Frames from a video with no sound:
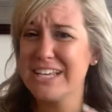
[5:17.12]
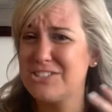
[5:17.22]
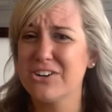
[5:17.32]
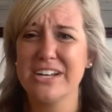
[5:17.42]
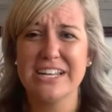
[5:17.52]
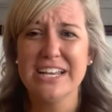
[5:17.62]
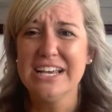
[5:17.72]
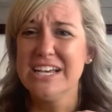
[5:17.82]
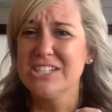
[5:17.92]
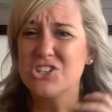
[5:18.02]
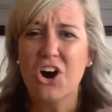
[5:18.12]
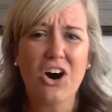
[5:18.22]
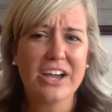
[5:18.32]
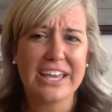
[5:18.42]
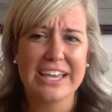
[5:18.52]
started
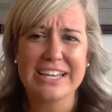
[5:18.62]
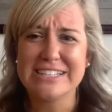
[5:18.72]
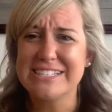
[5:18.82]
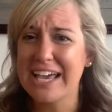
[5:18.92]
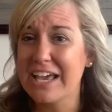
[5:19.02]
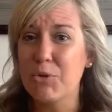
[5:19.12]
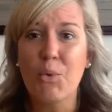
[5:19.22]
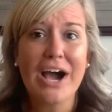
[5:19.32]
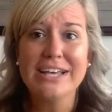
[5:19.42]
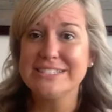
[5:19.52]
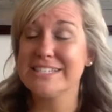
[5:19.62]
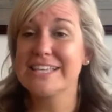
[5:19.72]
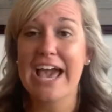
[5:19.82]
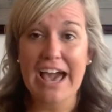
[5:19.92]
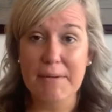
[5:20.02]
talking and saying, "Why is this
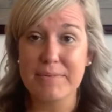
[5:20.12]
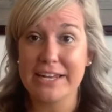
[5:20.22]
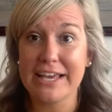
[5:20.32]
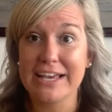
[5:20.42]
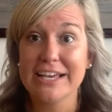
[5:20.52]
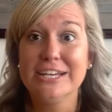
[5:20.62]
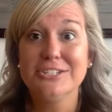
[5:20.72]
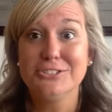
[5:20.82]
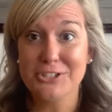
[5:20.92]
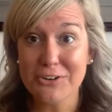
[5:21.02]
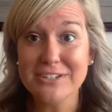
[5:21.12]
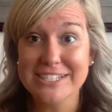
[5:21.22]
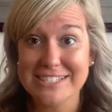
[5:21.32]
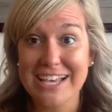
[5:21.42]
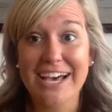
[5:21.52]
happening?" Jonah
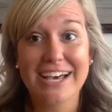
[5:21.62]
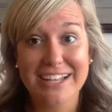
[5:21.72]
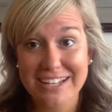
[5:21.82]
said,